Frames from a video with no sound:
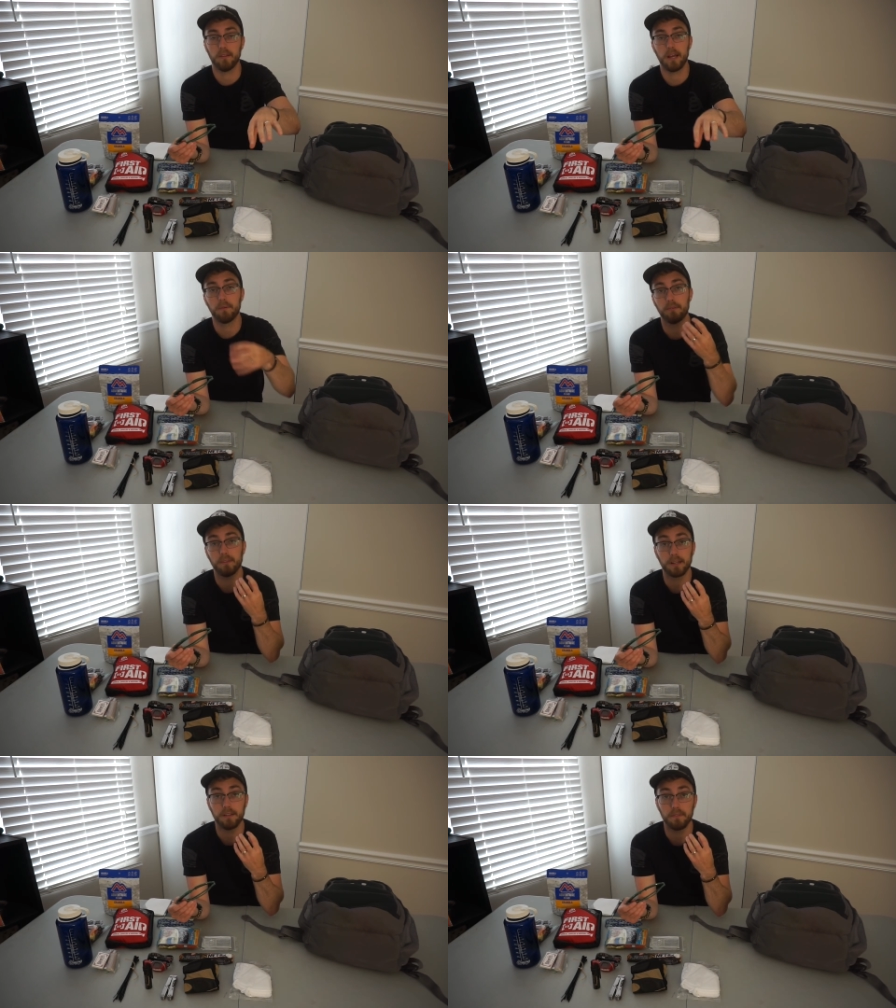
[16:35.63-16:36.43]
the light
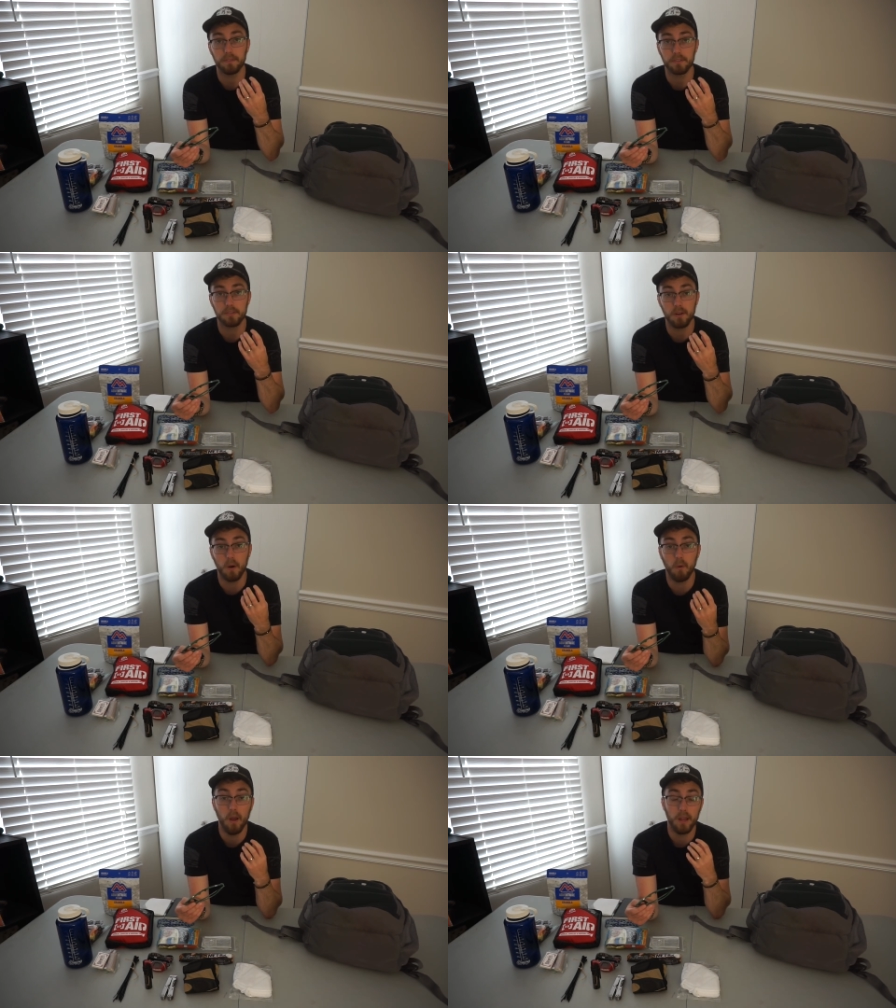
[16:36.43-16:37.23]
reflecting off the
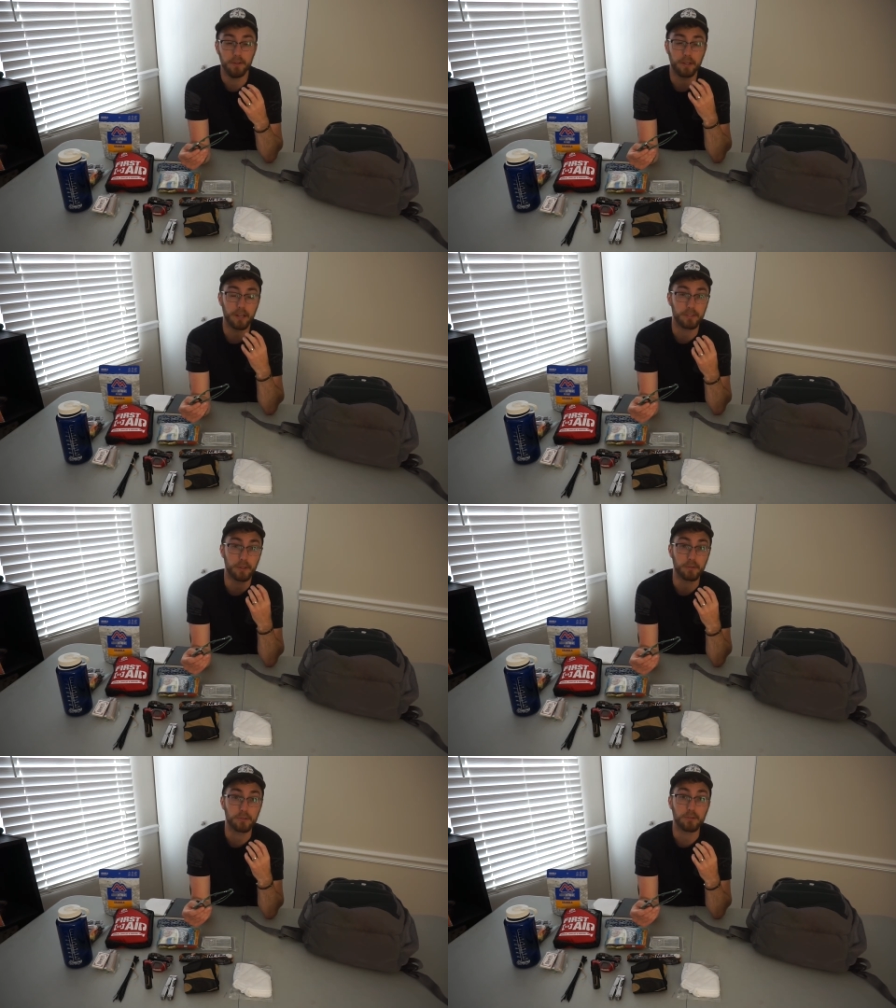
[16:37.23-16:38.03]
snow. You can actually
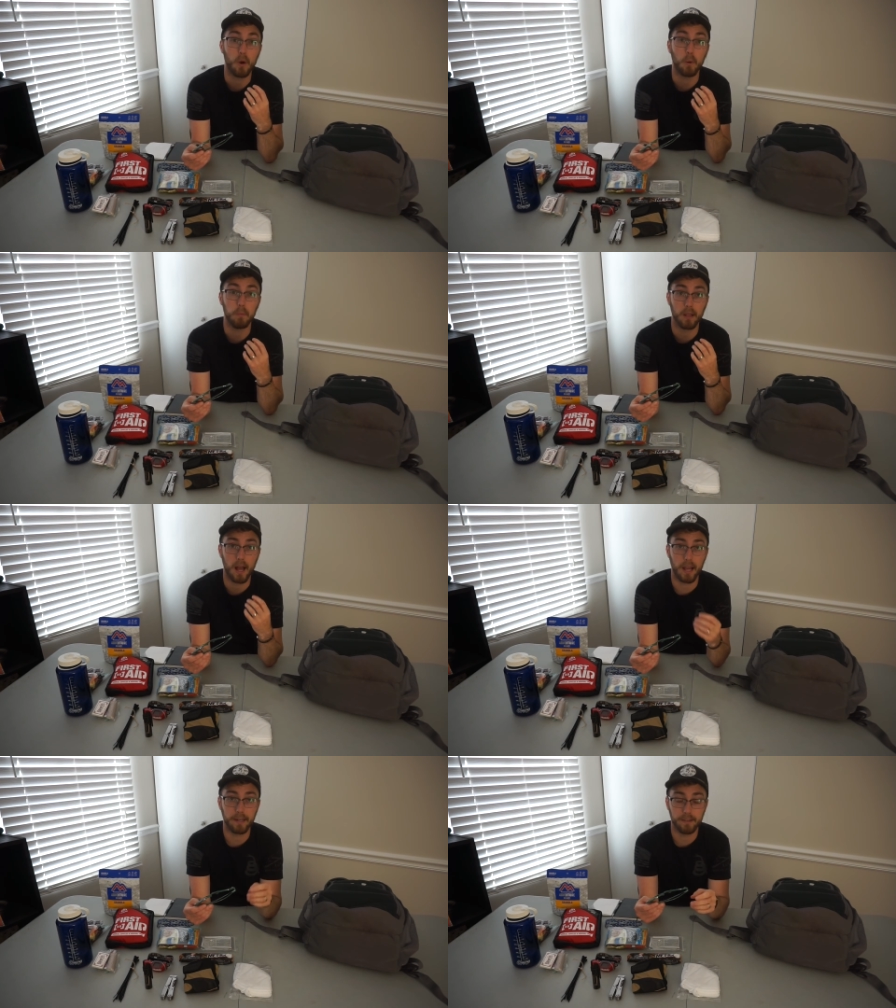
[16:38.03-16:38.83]
go snow
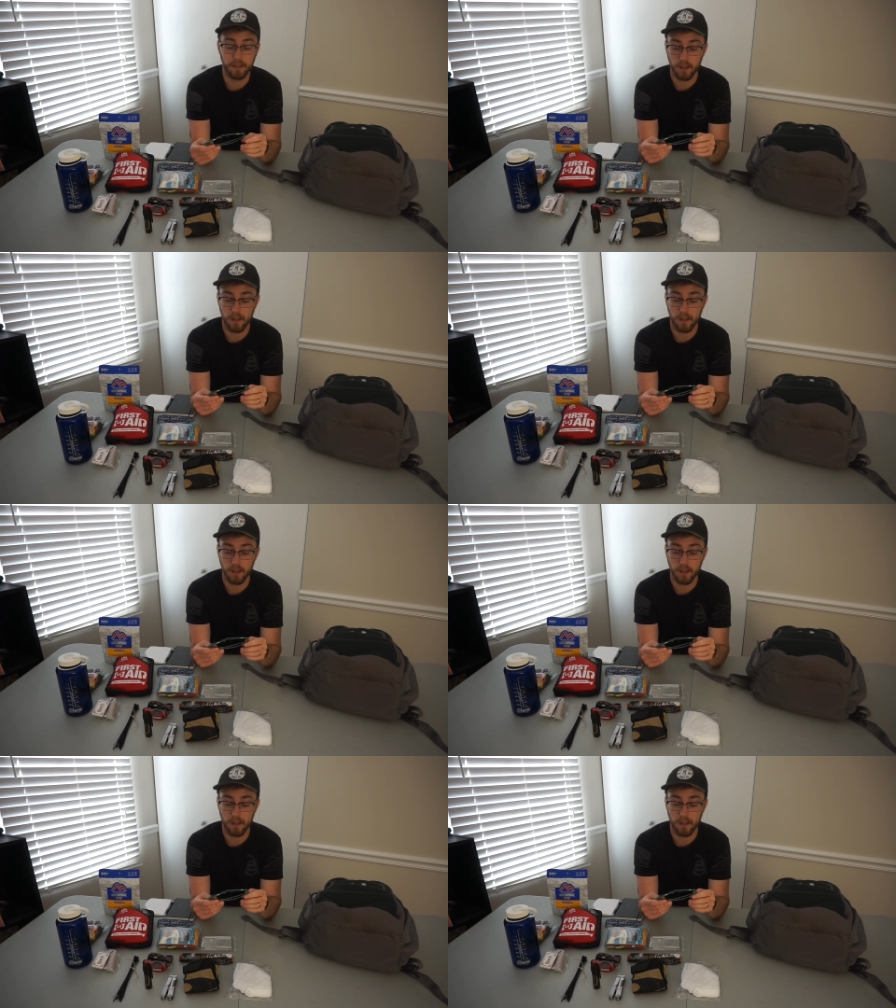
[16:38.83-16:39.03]
blind